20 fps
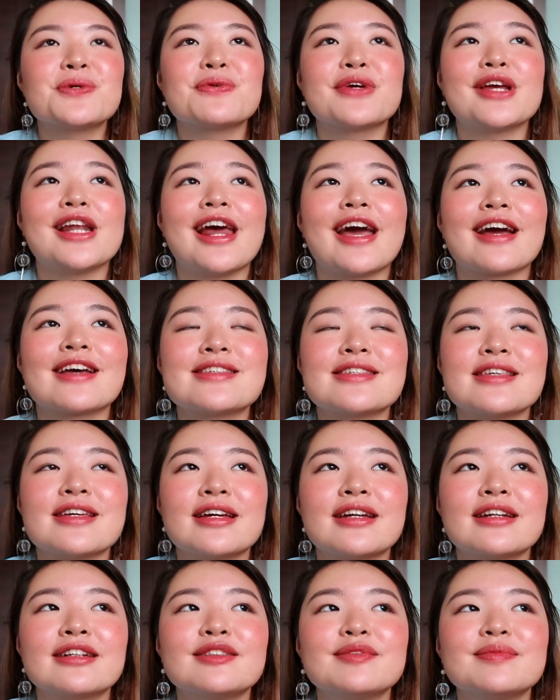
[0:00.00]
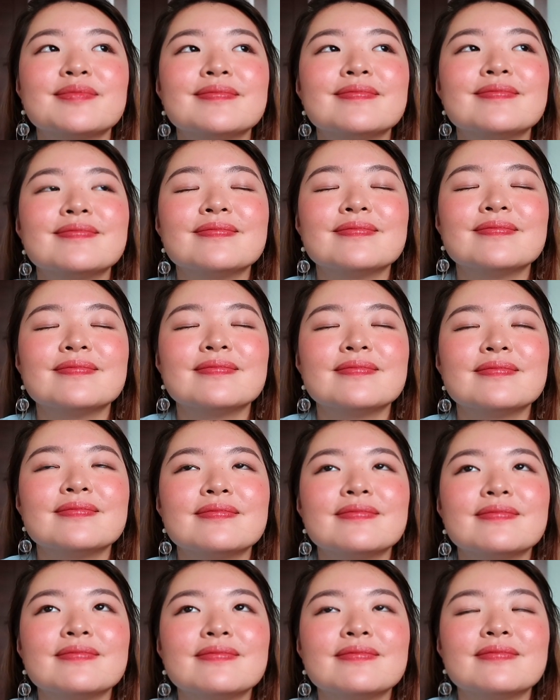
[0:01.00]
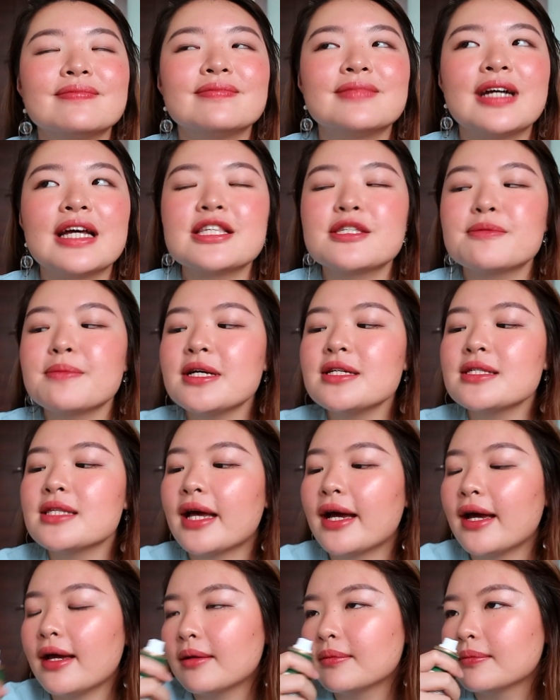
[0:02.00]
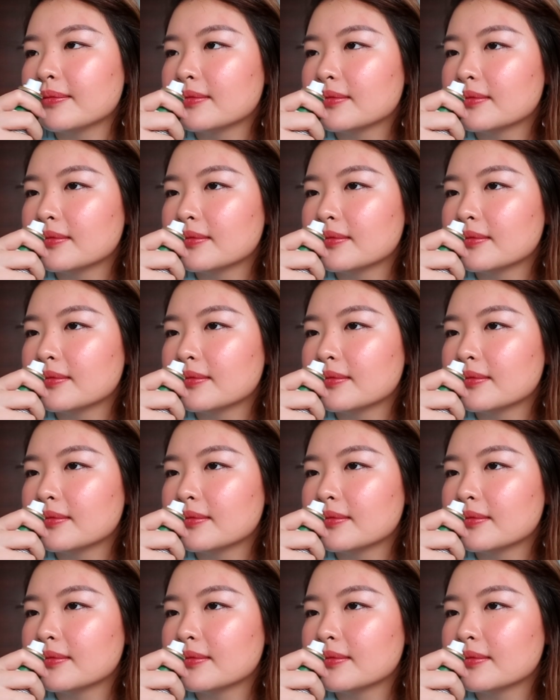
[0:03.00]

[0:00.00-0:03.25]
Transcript: relaxing. It smells like...